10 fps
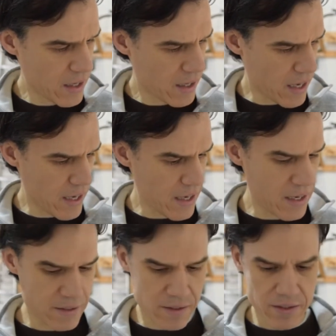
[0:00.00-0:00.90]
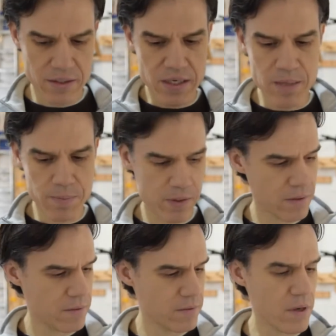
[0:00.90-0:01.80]
It's a steep
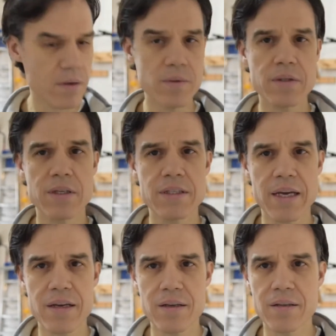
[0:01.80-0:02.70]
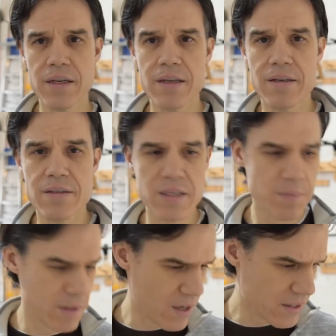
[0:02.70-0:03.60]
nose and tail and a
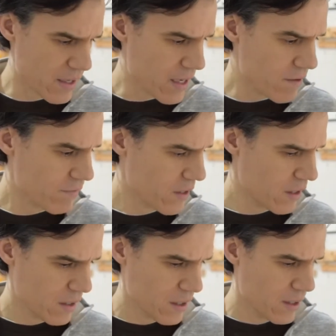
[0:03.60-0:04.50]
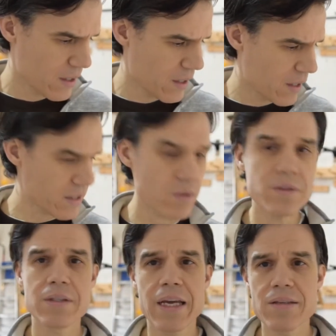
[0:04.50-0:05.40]
steep concave. Let's go
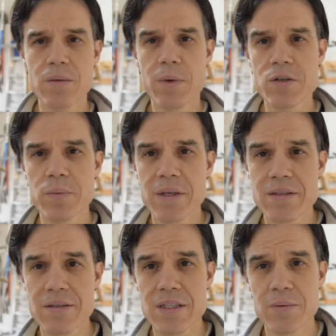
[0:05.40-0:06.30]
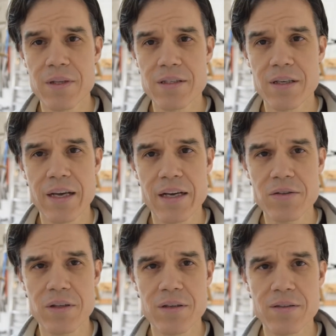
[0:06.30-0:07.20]
take some measurements and see what this thing
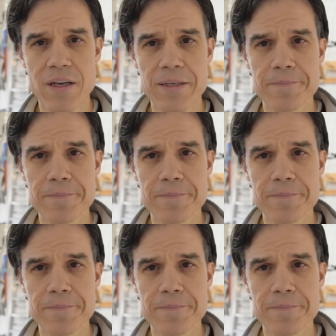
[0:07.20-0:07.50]
actually looks like.